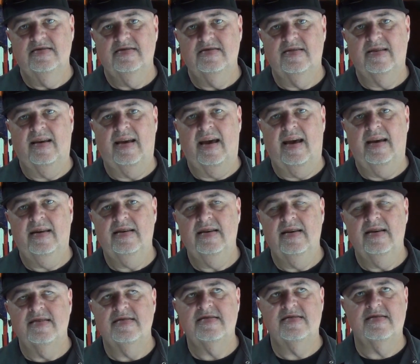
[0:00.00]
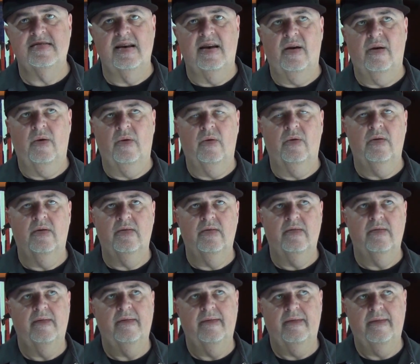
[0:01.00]
Okay, so
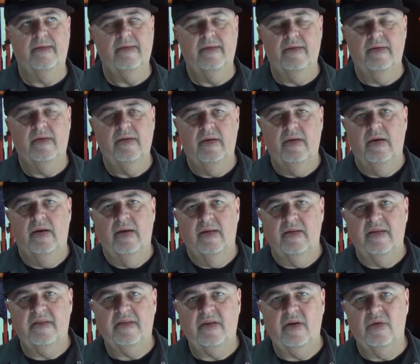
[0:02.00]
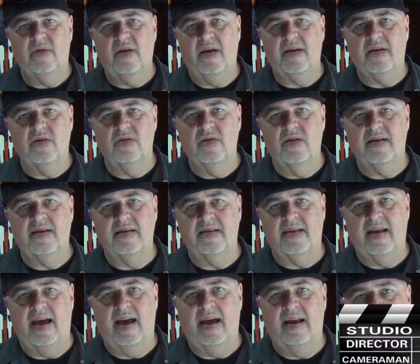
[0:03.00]
let's go take a look at
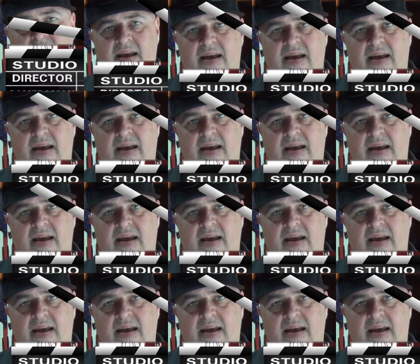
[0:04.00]
that.